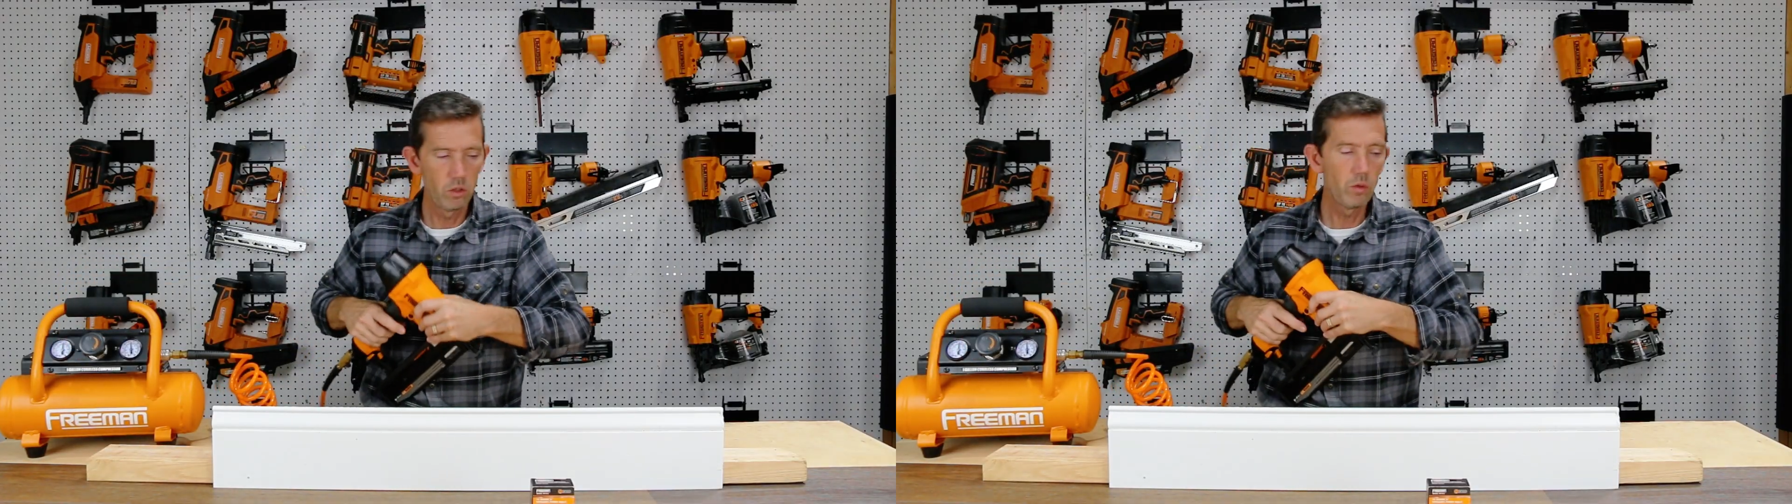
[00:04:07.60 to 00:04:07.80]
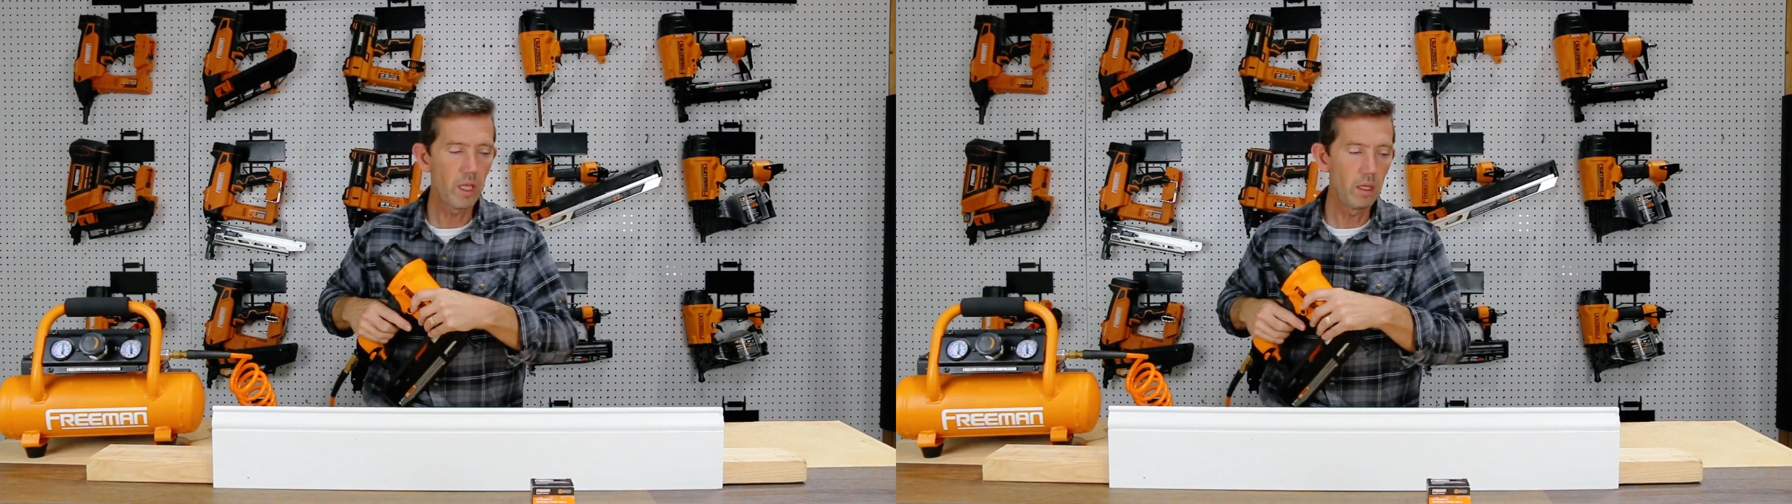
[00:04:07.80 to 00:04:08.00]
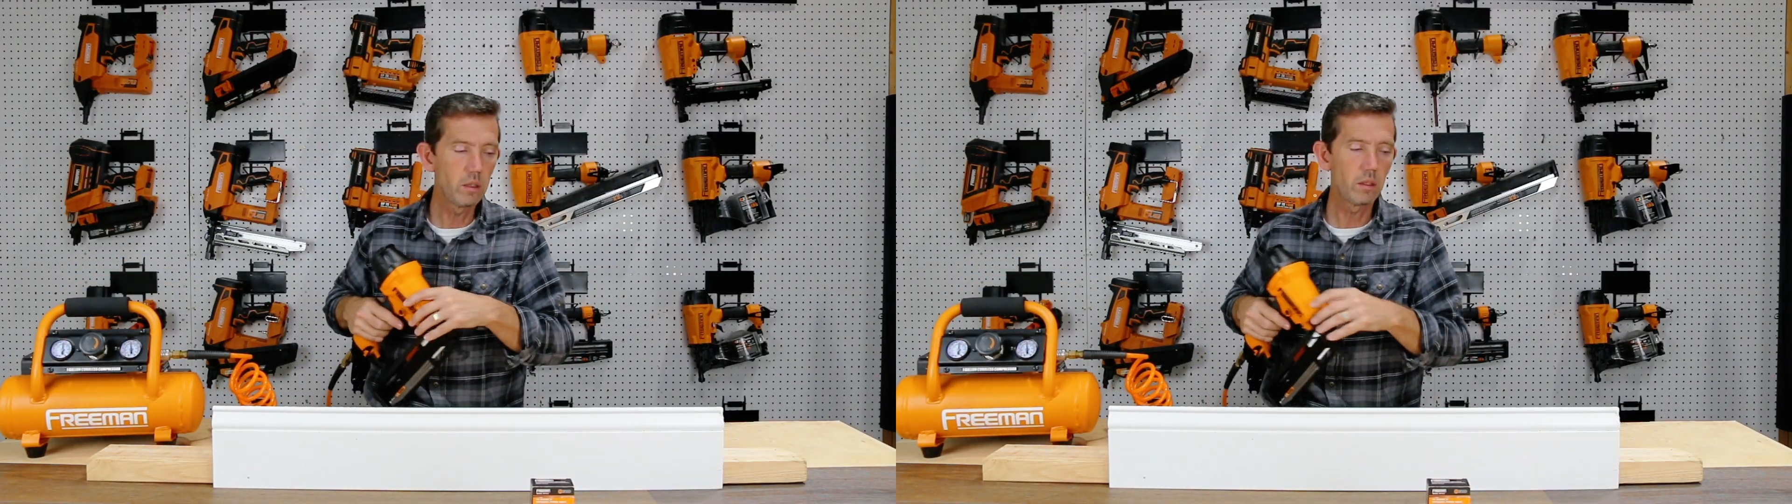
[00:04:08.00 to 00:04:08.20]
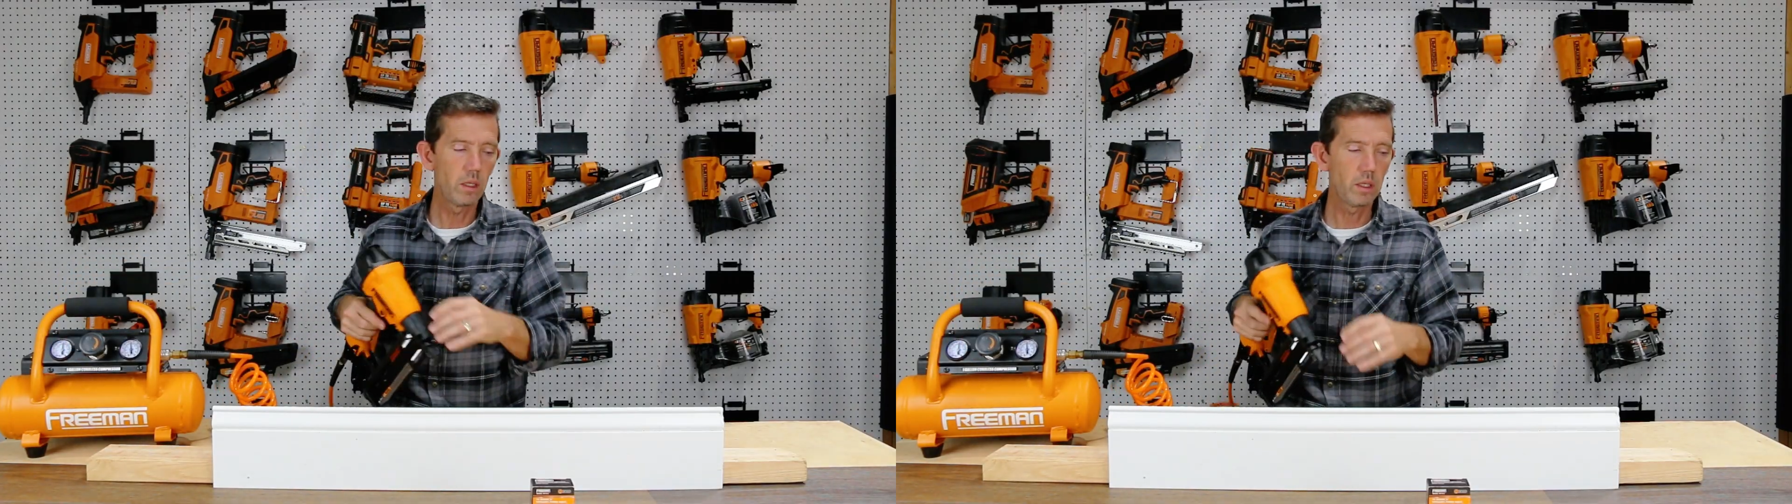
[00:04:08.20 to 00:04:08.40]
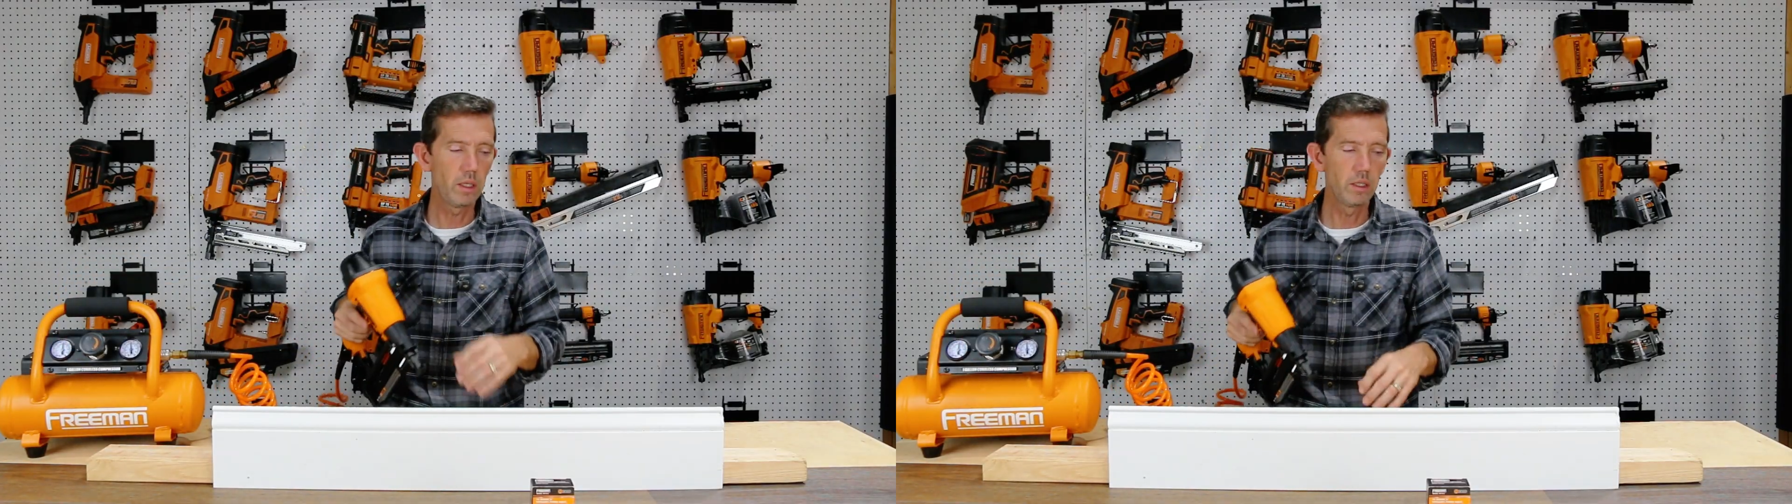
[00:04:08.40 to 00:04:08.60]
You can.
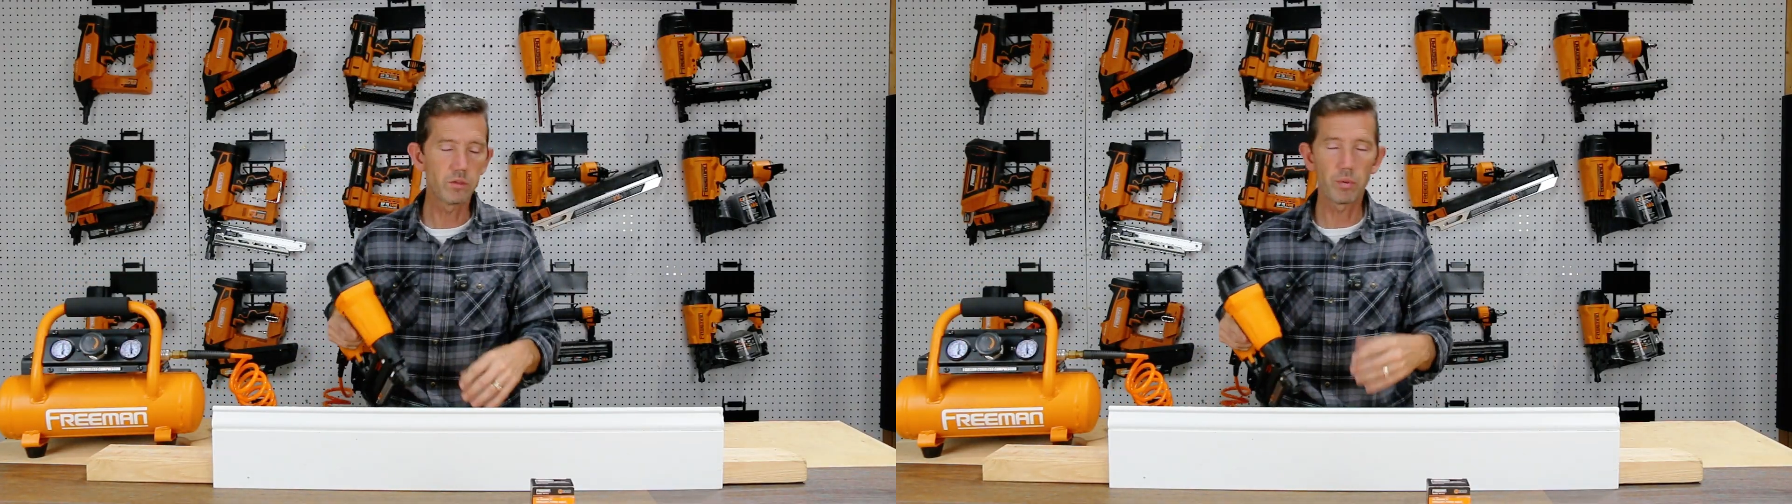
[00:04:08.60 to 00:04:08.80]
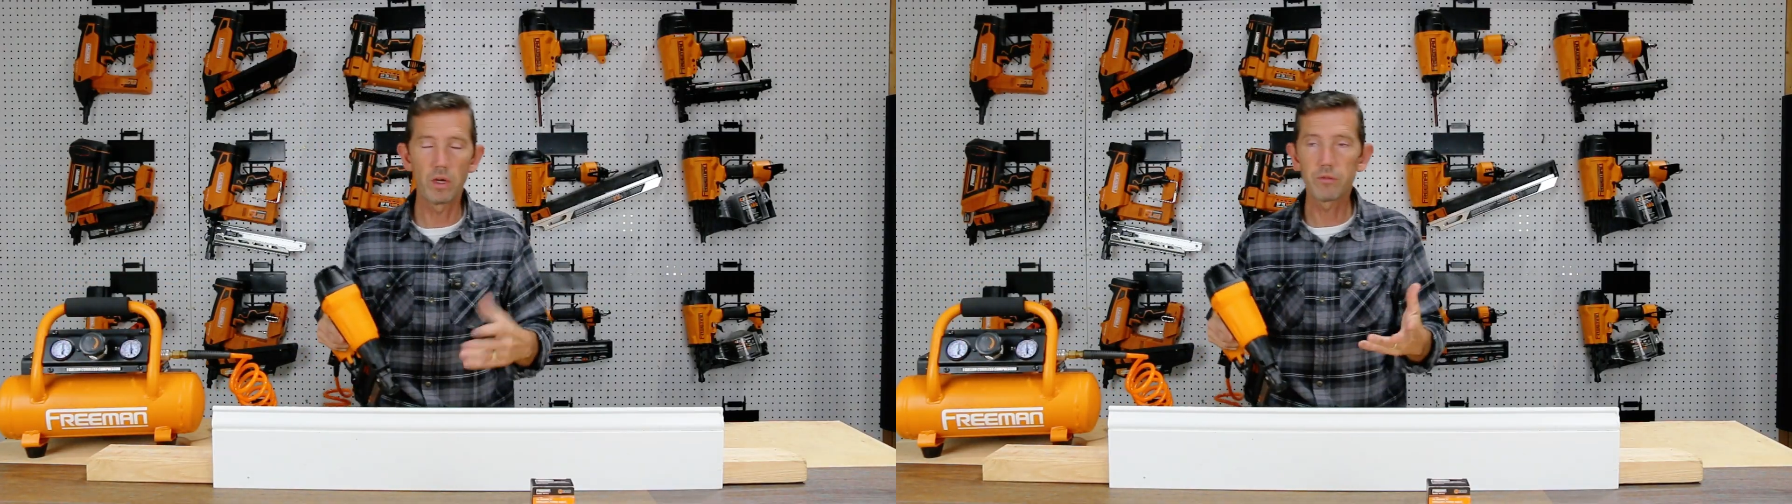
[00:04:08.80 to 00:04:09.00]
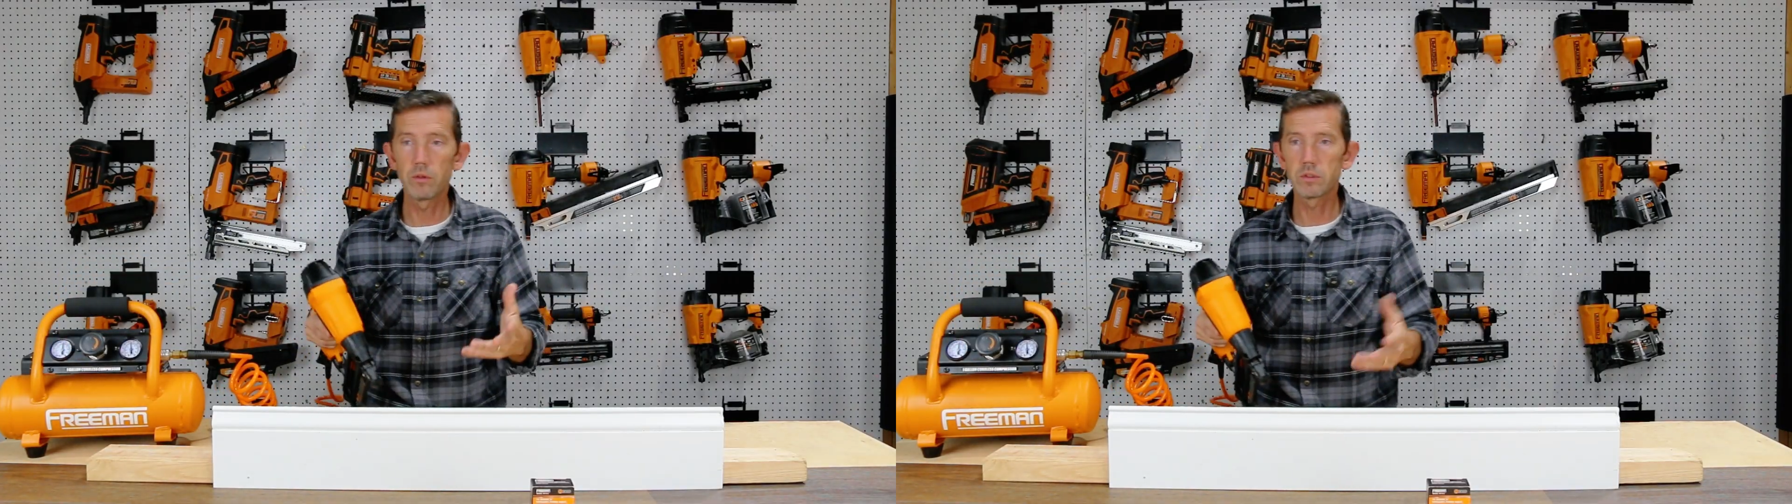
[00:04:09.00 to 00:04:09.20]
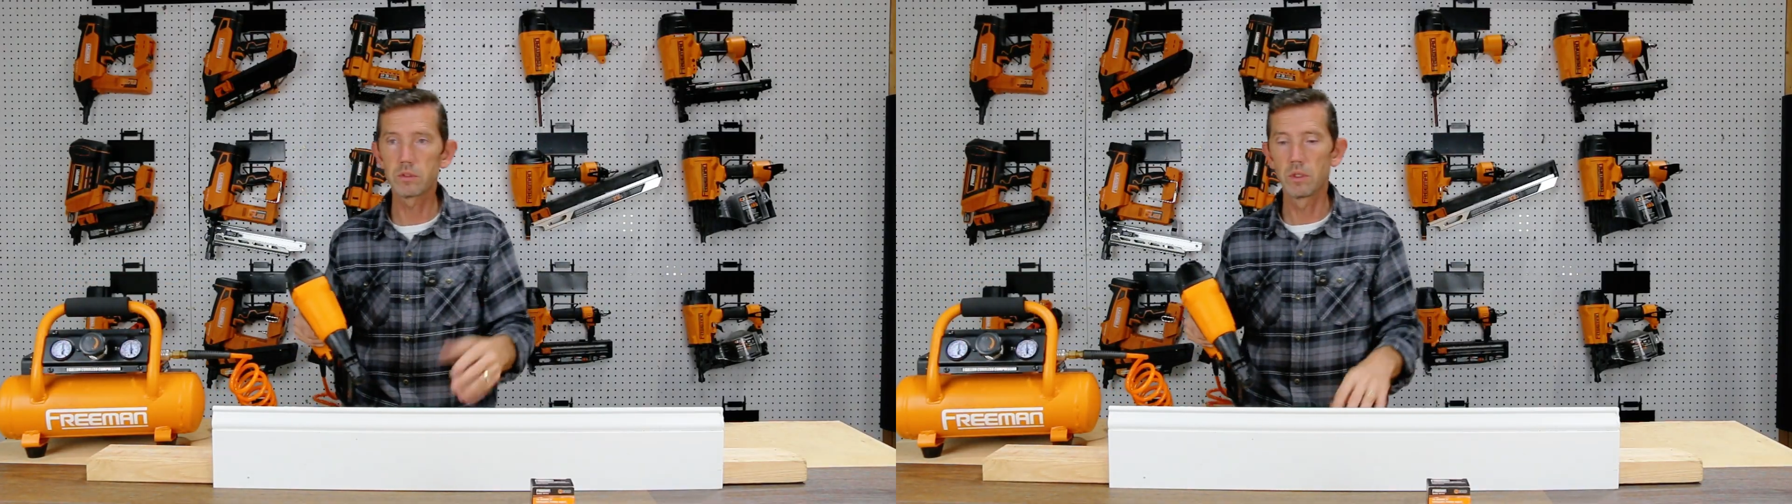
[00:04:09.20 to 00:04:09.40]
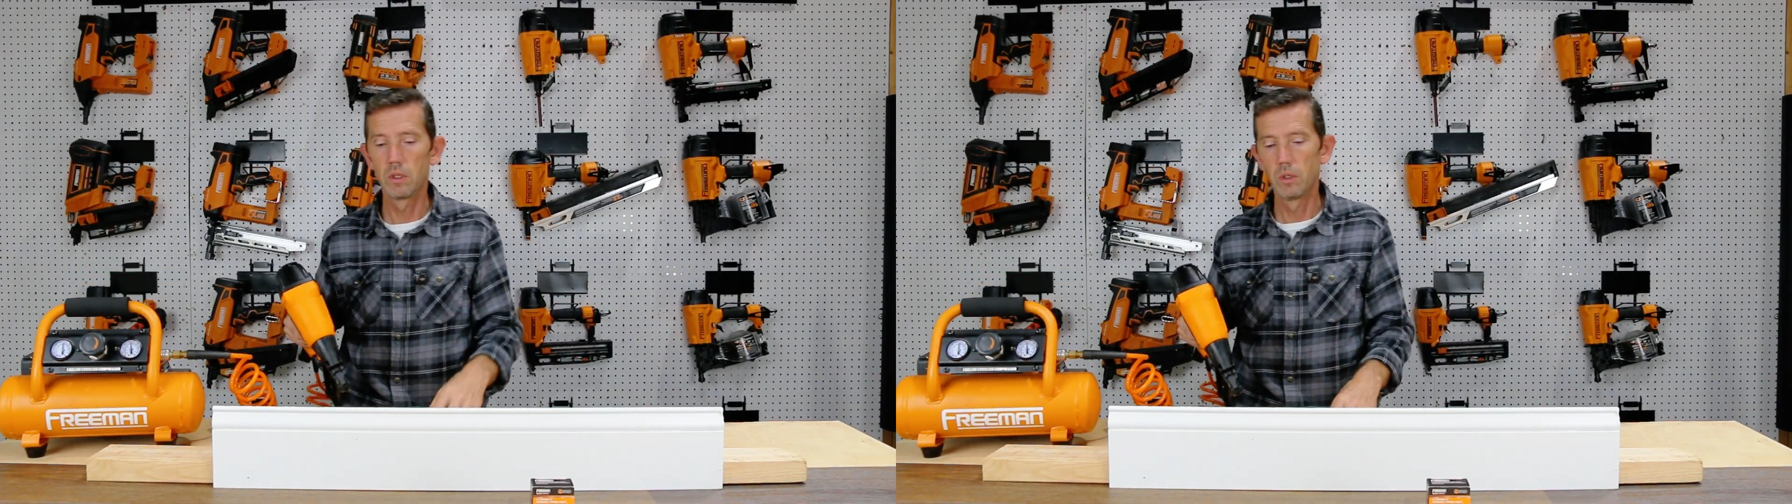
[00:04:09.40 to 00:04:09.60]
Again, it's preference,